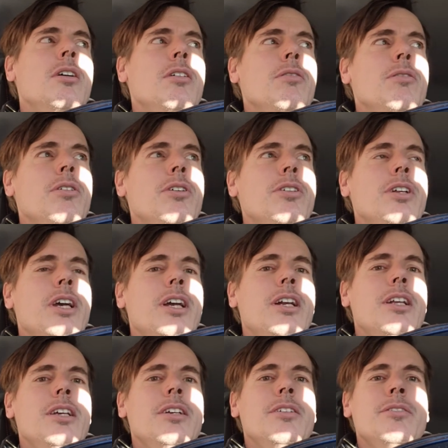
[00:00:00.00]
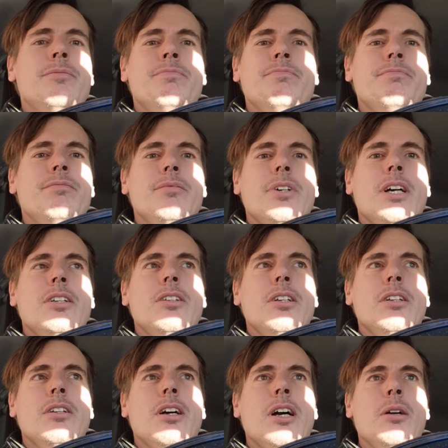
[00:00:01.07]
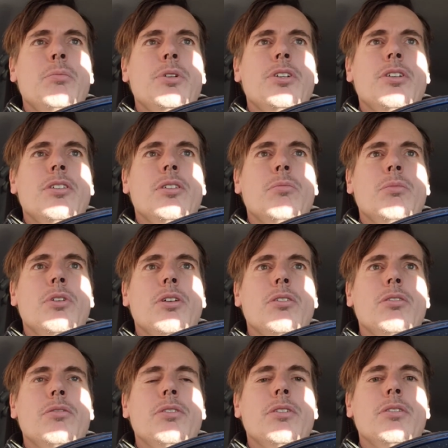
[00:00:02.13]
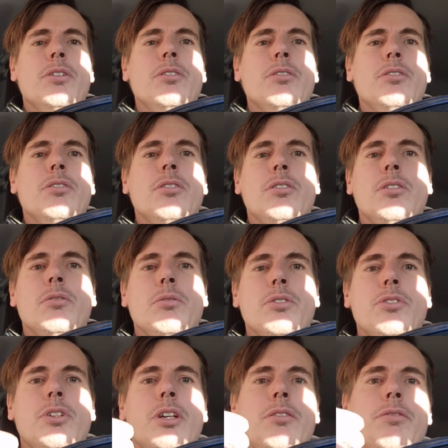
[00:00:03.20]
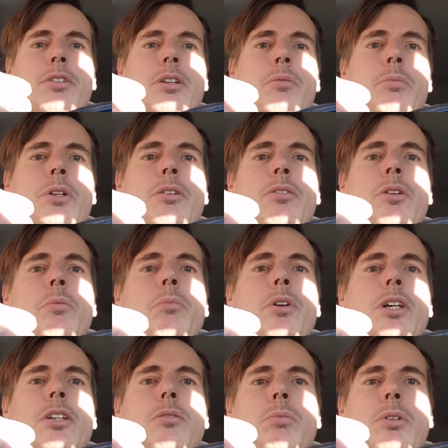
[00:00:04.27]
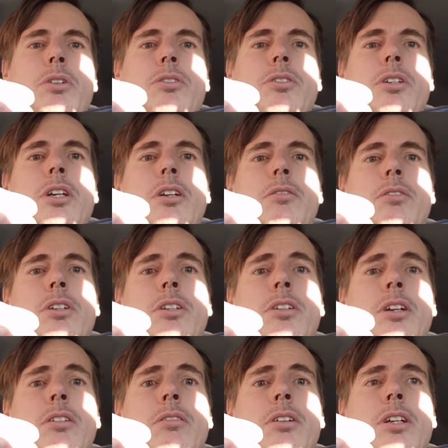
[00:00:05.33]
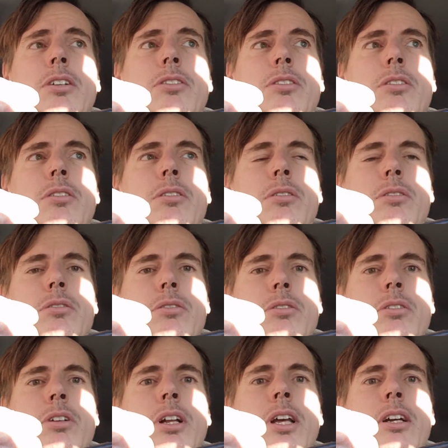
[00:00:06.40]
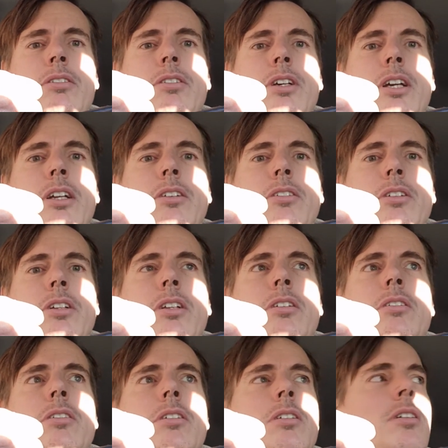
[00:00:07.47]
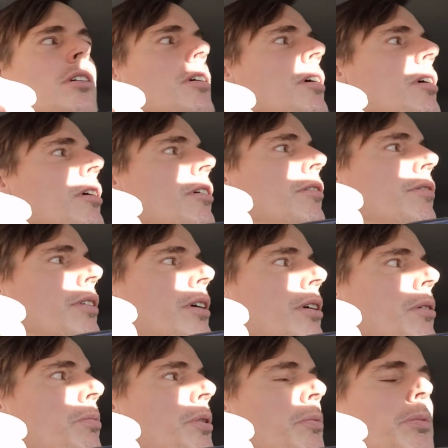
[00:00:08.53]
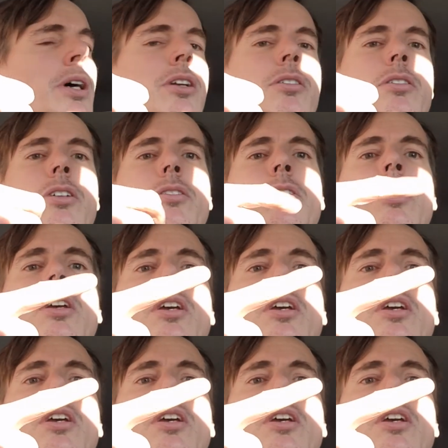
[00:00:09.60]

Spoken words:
For daily, I think the hybrid system is also very good. So you will save a little bit on your brakes because you get regeneration through the electric engine and filling up your batteries.